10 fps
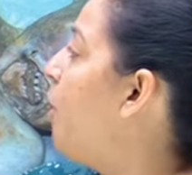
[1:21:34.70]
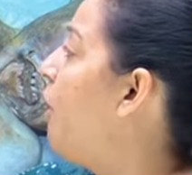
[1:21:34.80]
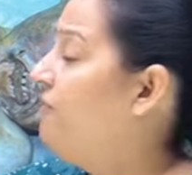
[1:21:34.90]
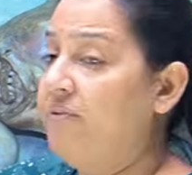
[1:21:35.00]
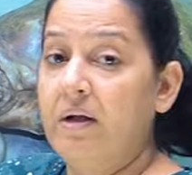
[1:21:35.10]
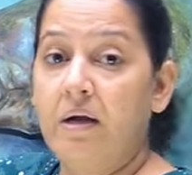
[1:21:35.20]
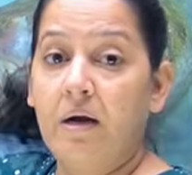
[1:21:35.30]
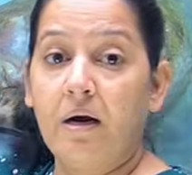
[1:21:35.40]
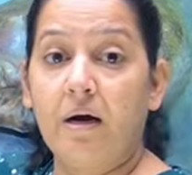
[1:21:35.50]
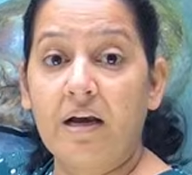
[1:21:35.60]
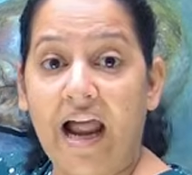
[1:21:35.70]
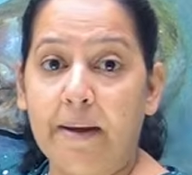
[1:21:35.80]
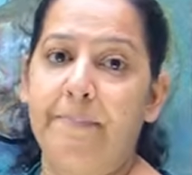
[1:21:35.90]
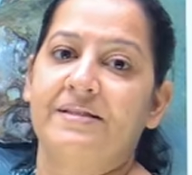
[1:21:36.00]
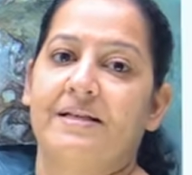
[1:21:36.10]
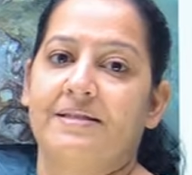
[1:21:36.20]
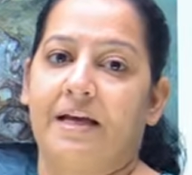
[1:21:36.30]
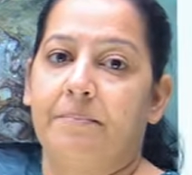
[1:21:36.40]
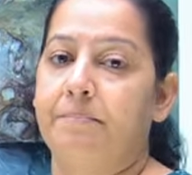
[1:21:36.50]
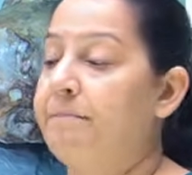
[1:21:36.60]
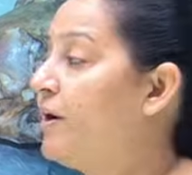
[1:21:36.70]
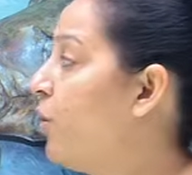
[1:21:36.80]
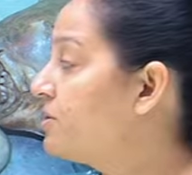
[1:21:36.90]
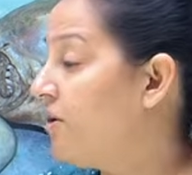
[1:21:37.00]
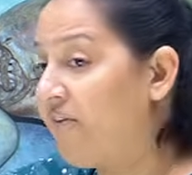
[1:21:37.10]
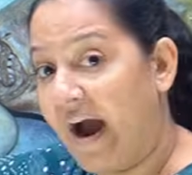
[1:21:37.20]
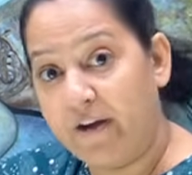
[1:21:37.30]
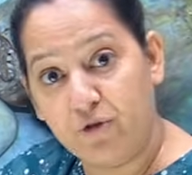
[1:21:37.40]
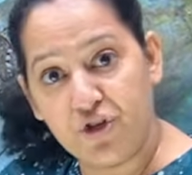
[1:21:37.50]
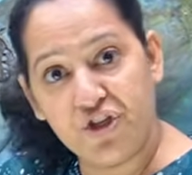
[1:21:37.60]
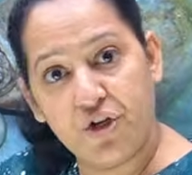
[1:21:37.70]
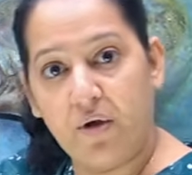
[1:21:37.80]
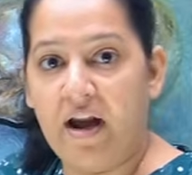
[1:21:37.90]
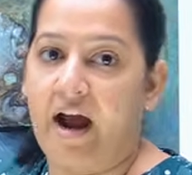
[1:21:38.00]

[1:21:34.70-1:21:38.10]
of lipase enzyme because of hydrogenation and